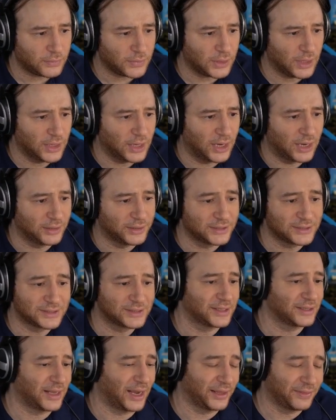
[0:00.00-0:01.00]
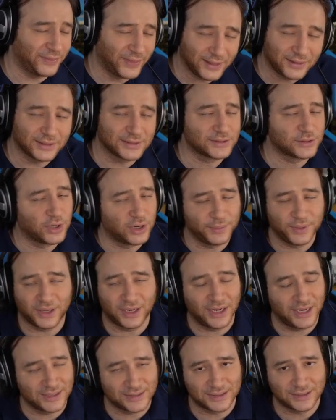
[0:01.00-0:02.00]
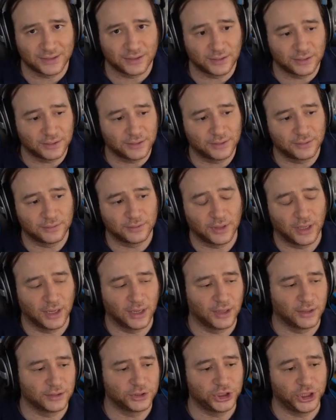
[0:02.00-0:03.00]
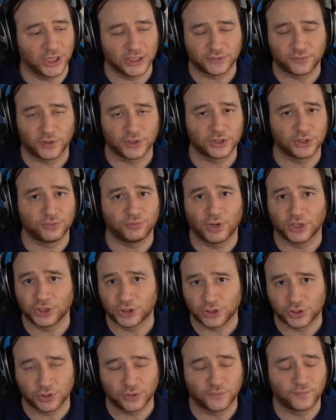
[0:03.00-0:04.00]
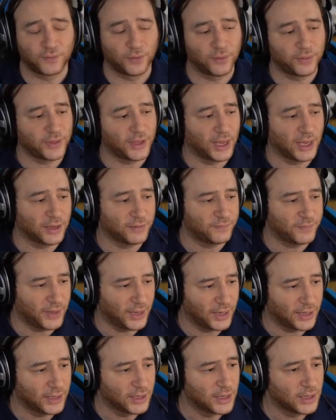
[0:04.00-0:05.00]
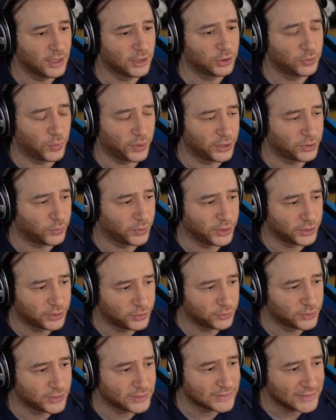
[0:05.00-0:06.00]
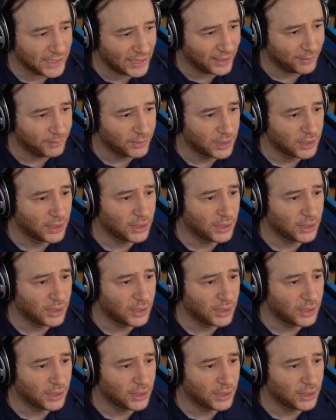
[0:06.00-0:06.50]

Uh, this is the, I think this is going to be the last uh, chance for us to register for the A F K twenty twenty-two exam.